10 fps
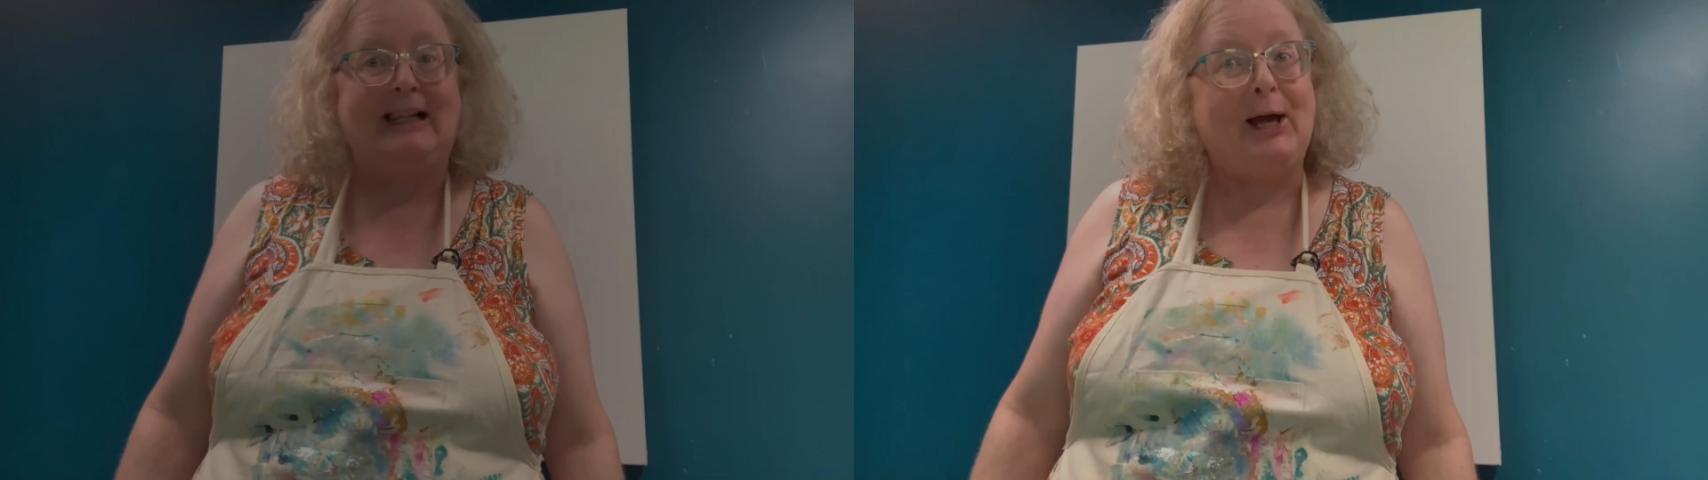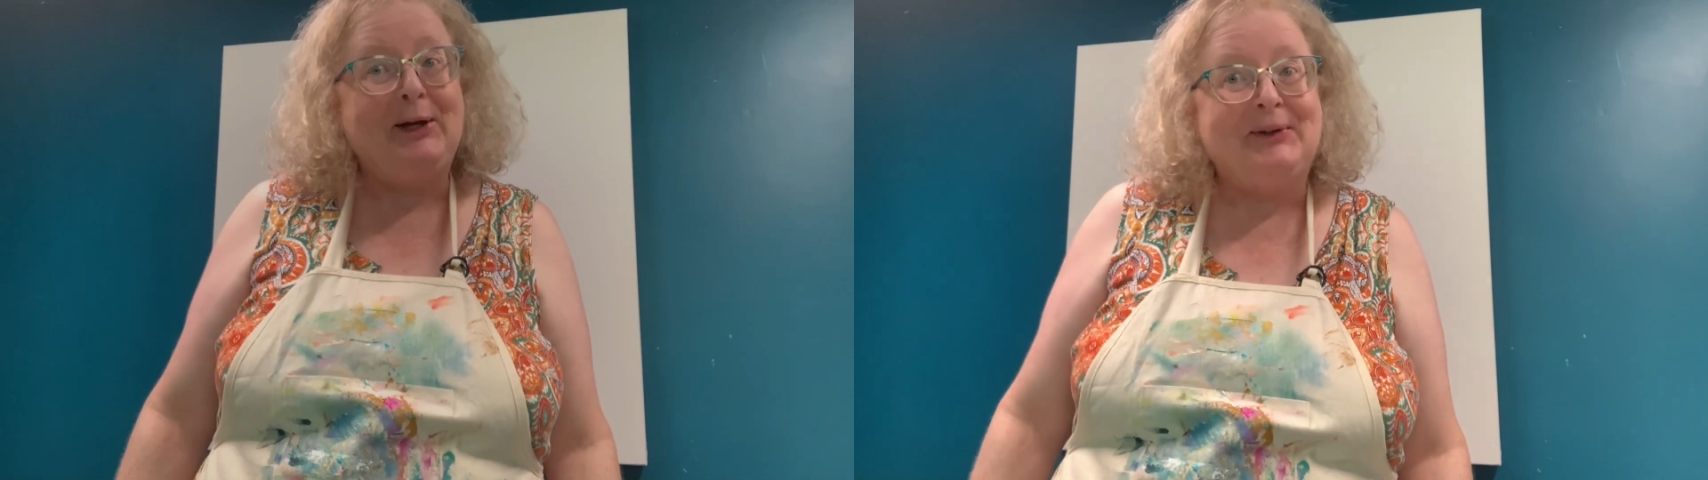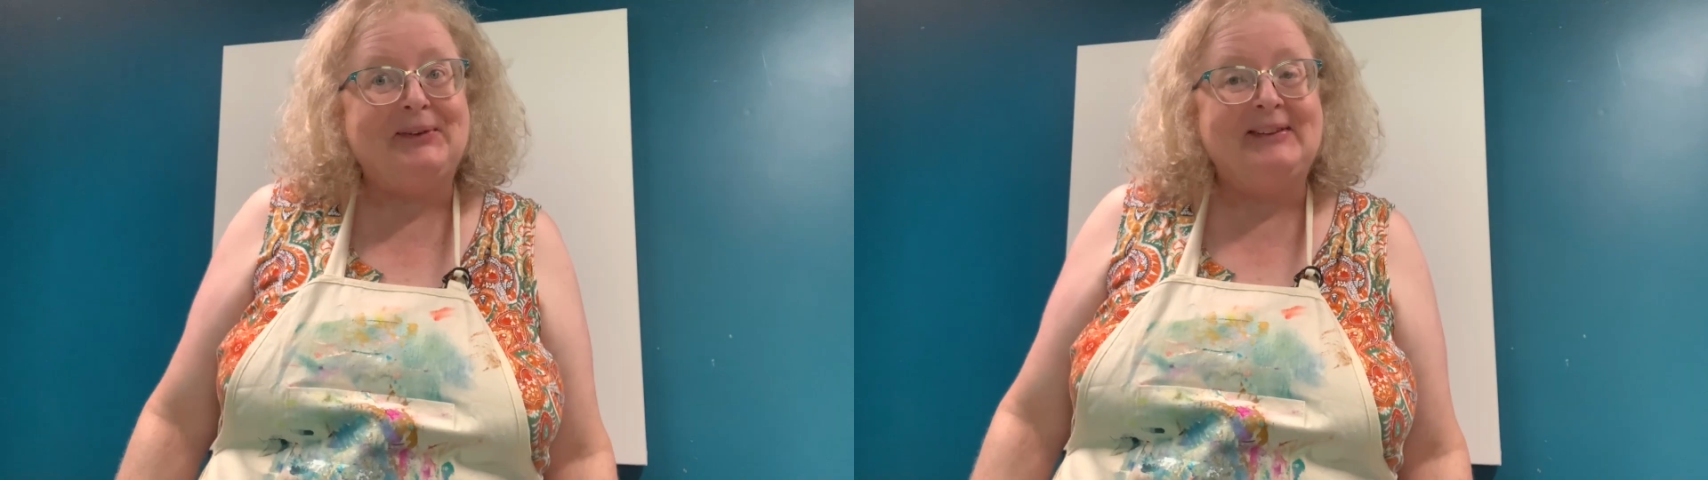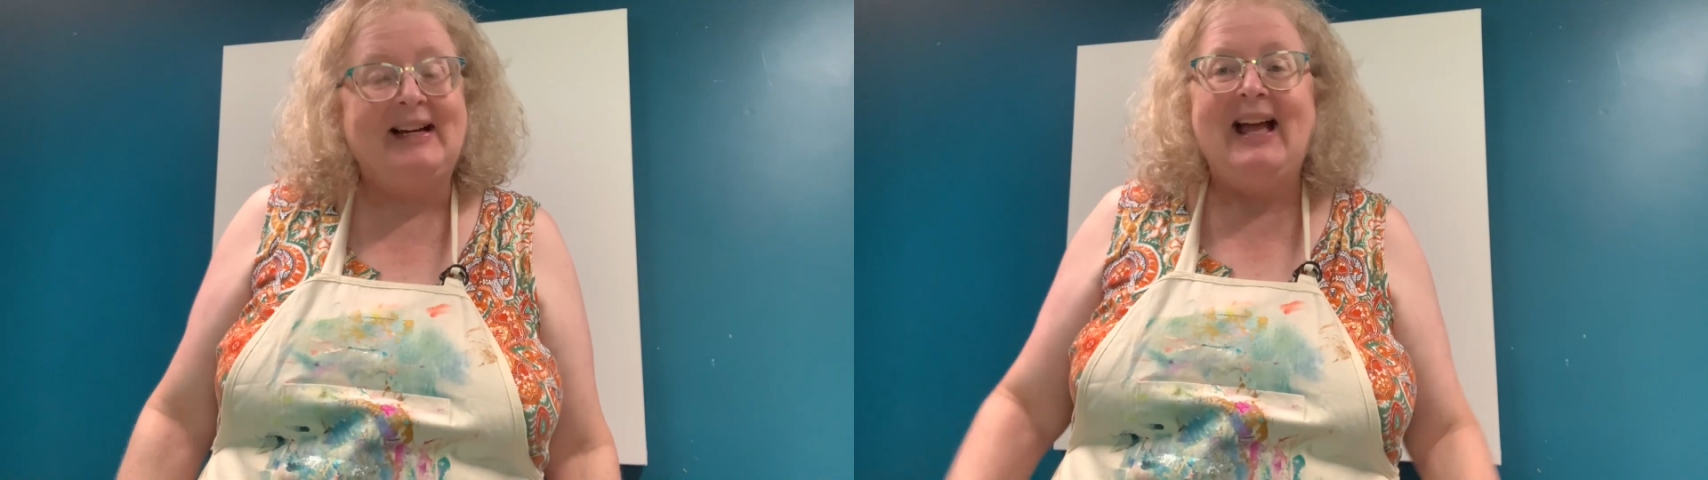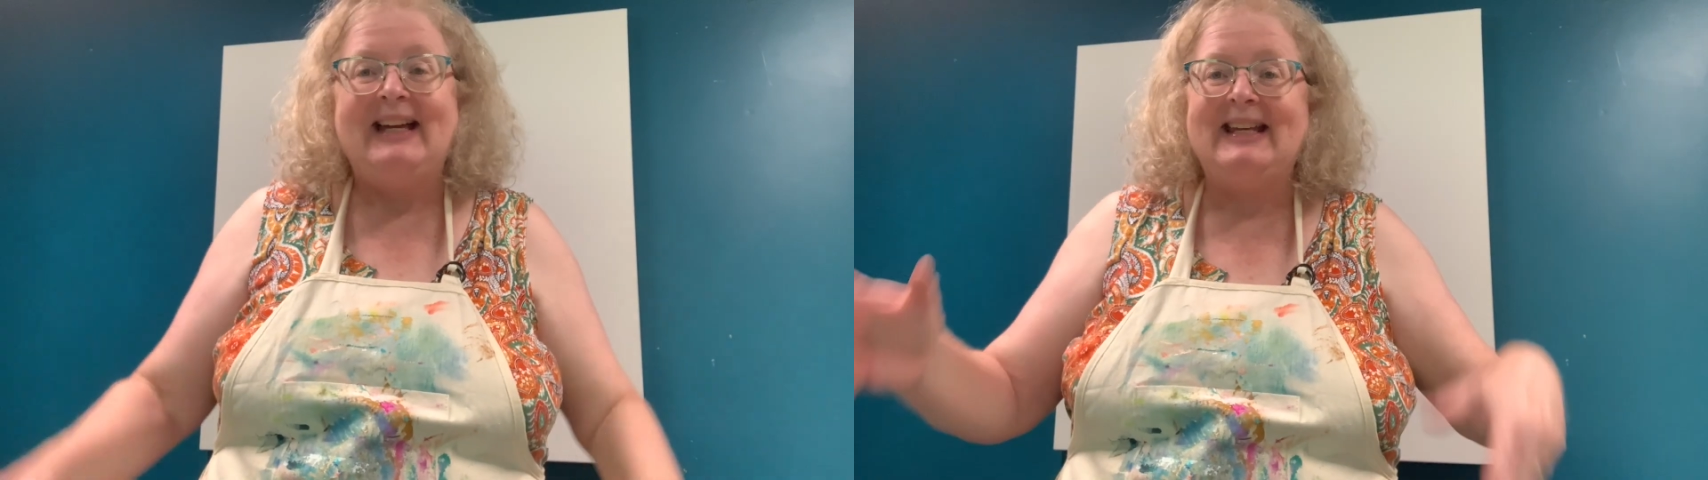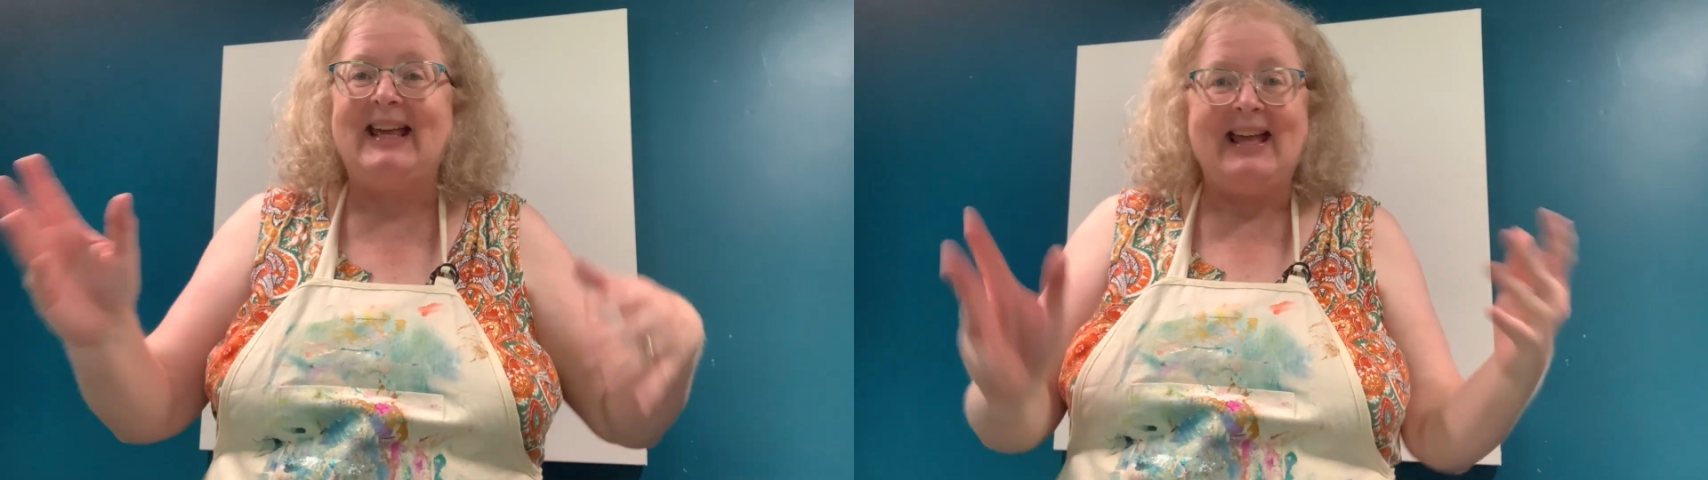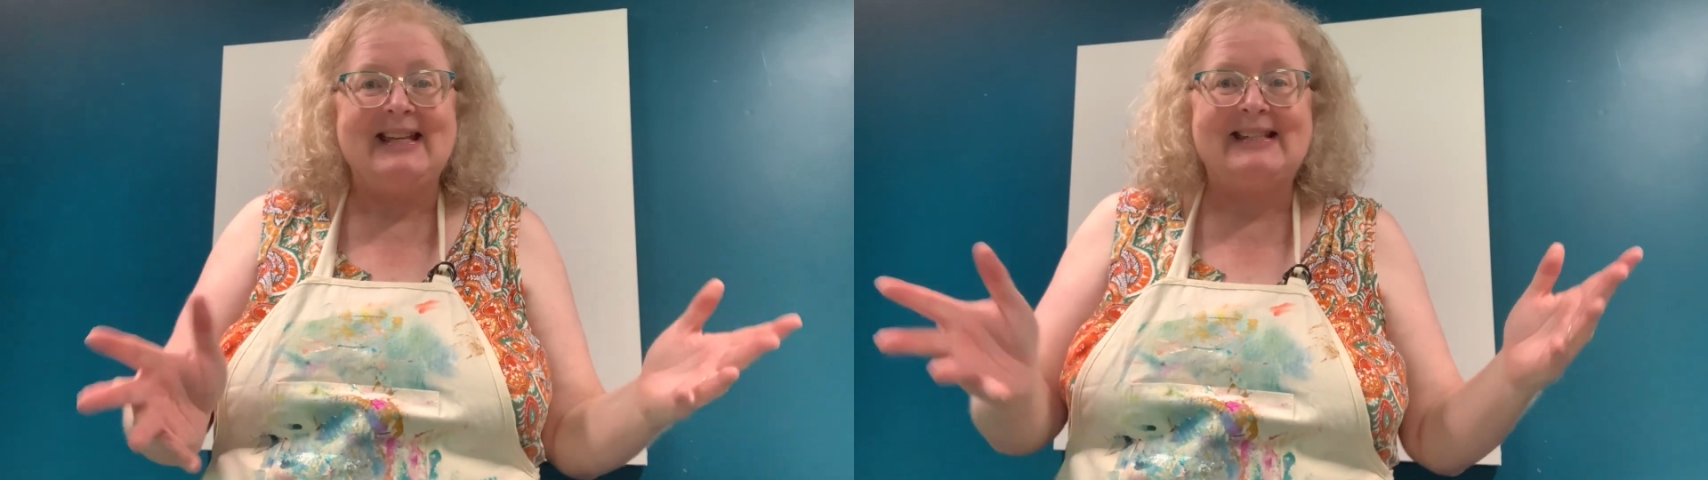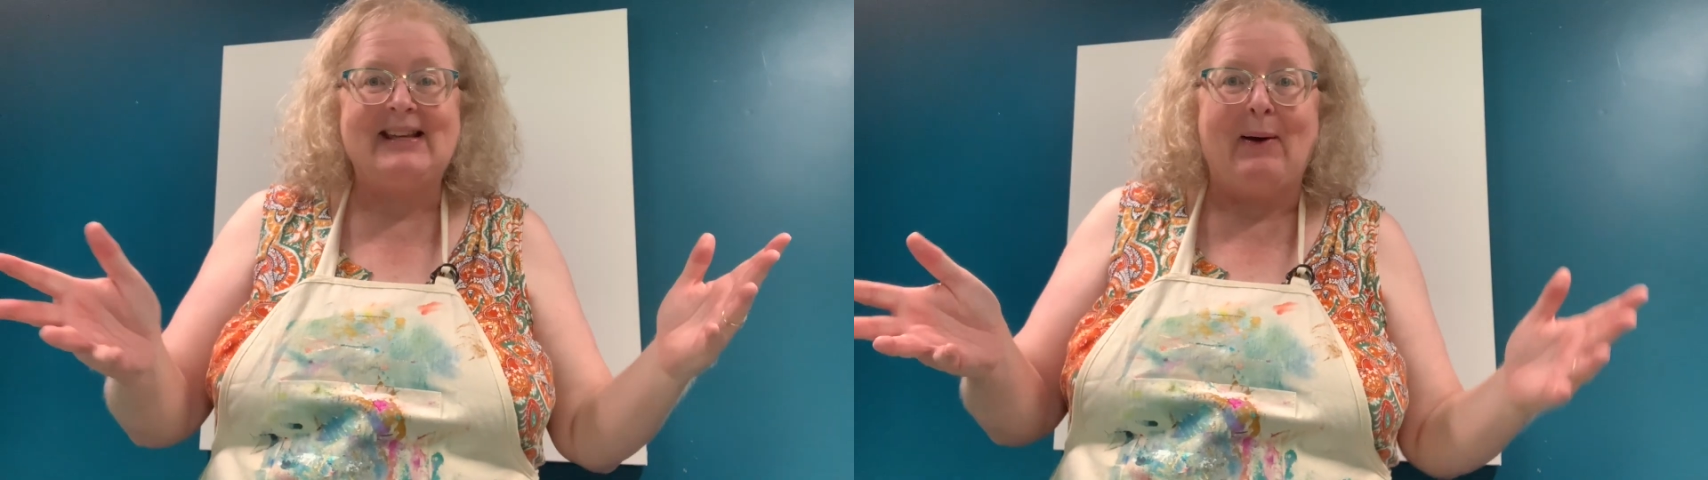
Hello. Yes,